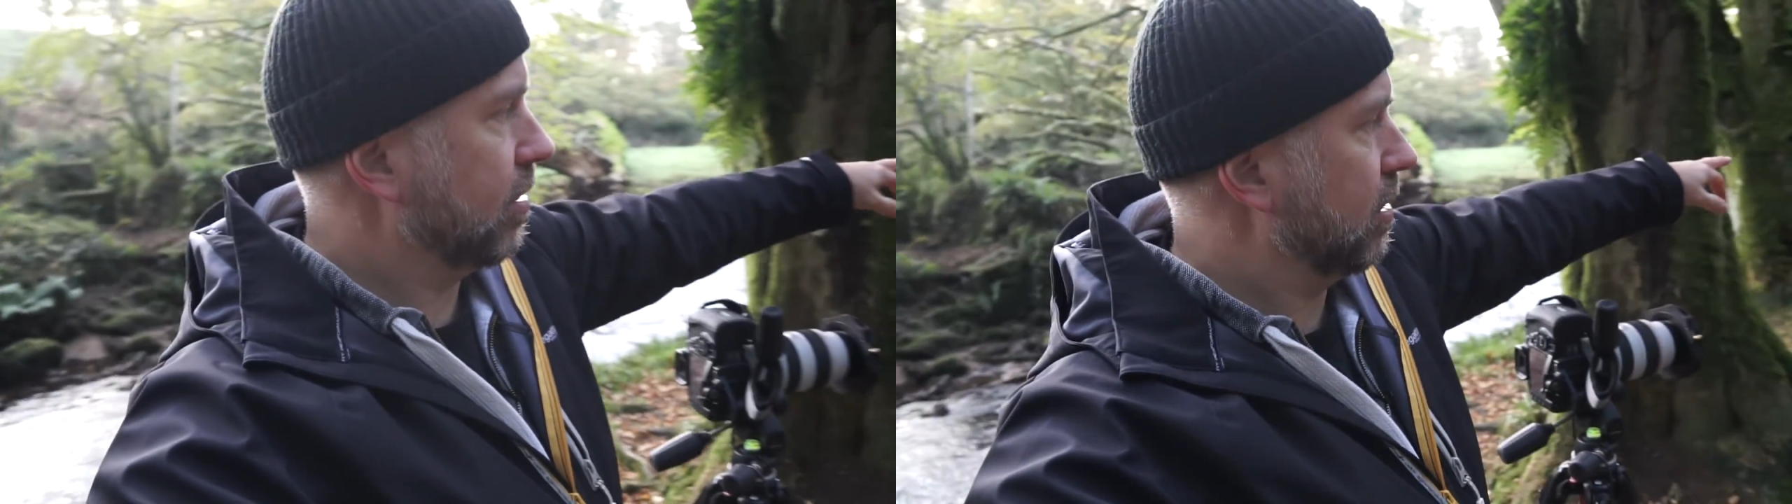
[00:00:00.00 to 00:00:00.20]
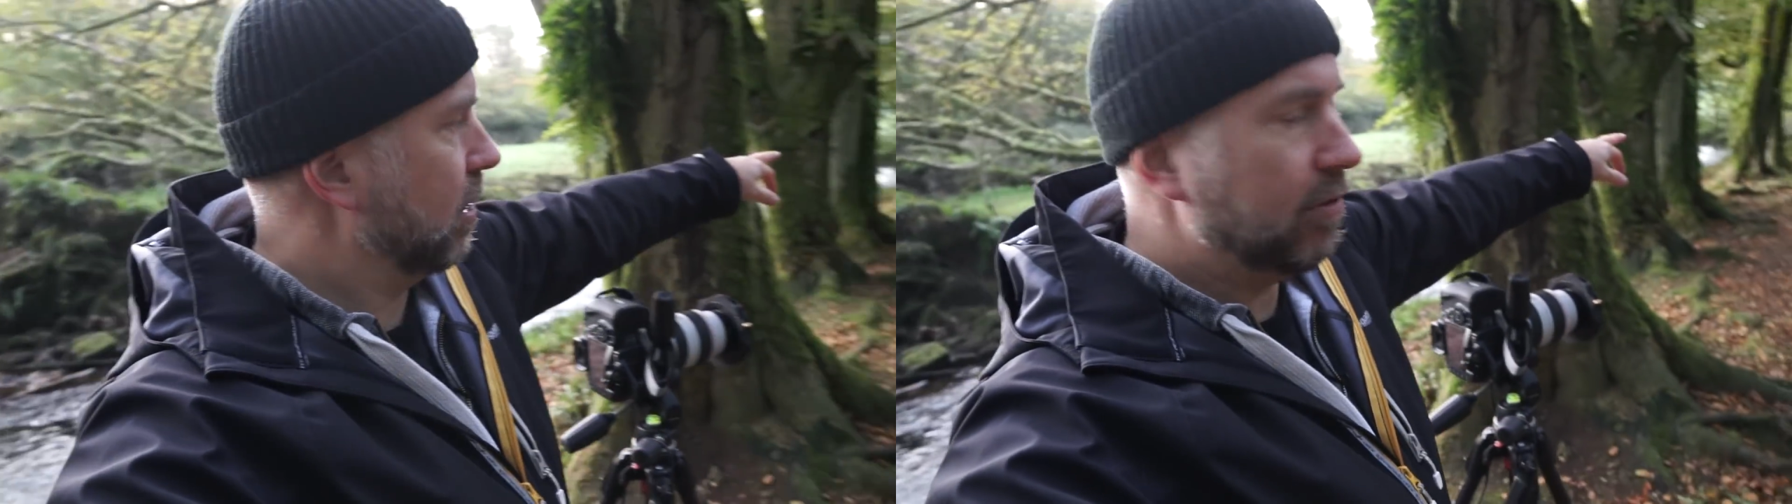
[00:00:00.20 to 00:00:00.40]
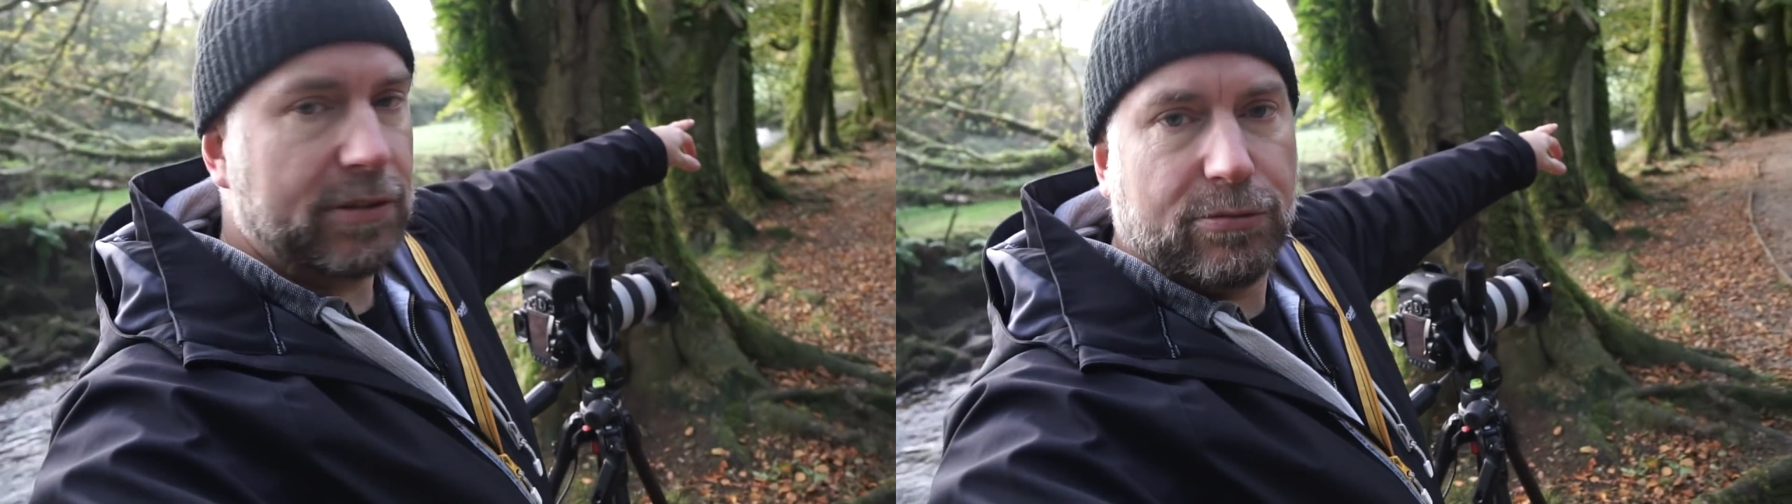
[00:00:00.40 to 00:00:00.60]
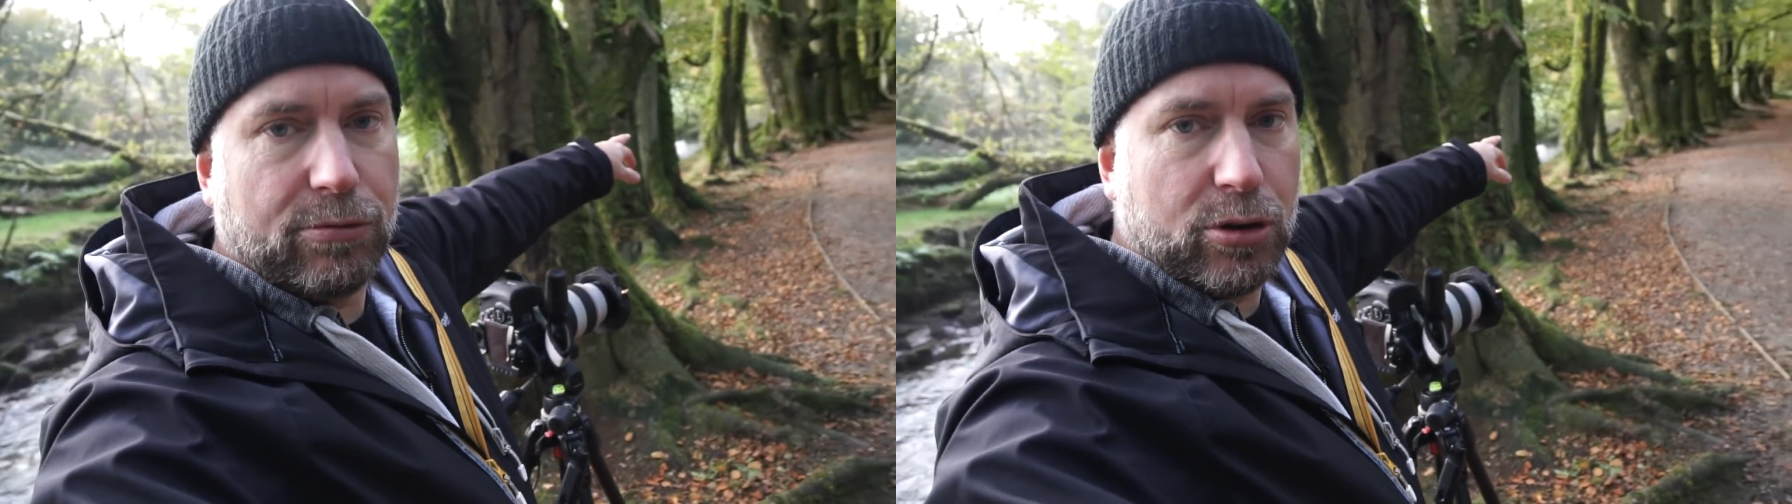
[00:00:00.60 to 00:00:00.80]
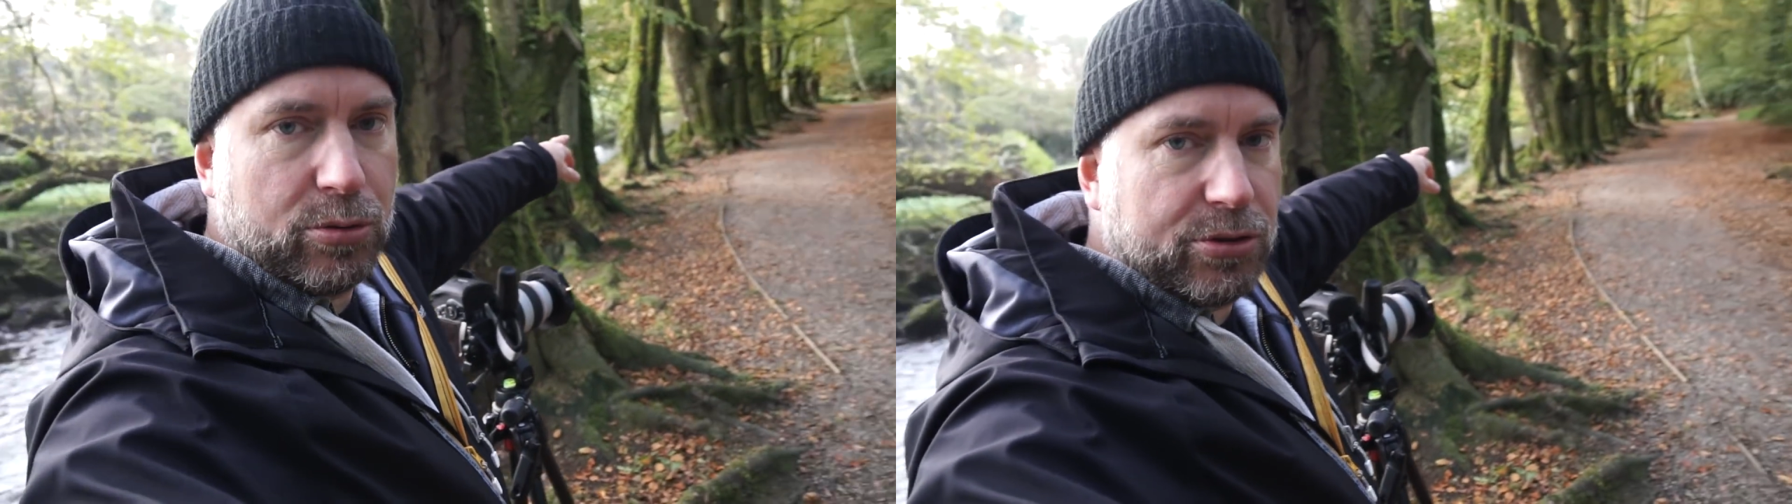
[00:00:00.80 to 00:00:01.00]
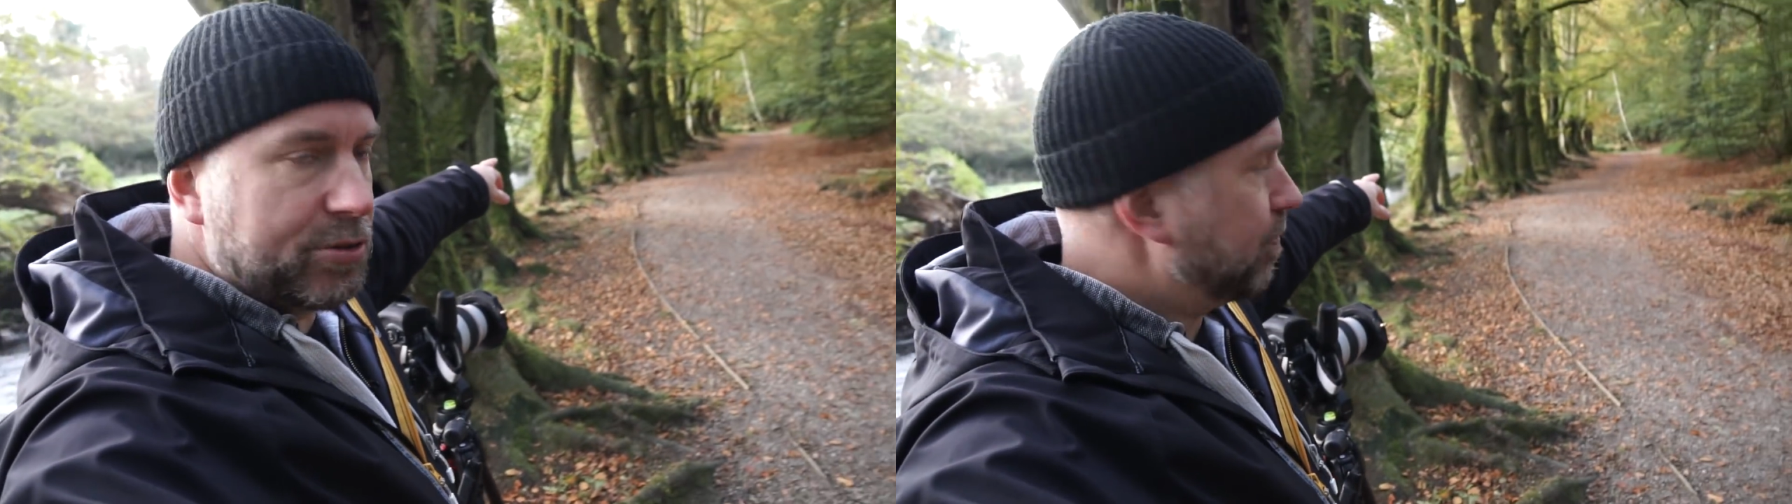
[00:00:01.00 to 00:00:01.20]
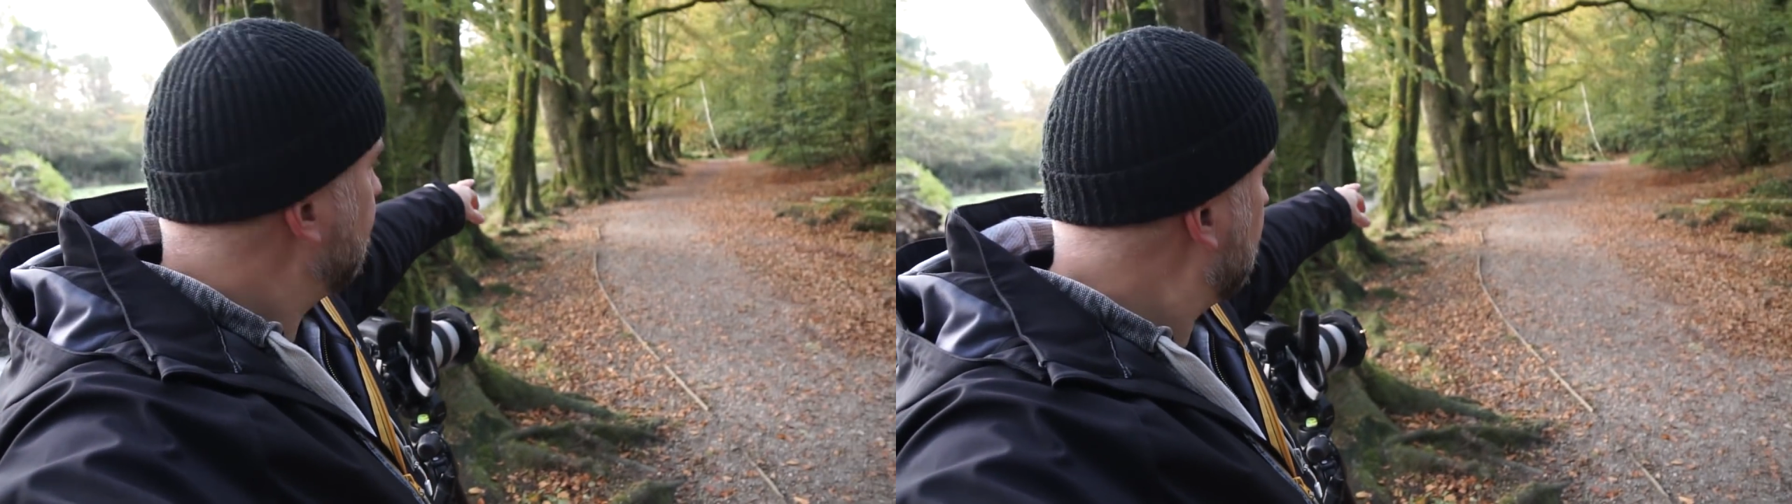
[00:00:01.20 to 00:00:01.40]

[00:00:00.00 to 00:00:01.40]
lovely roots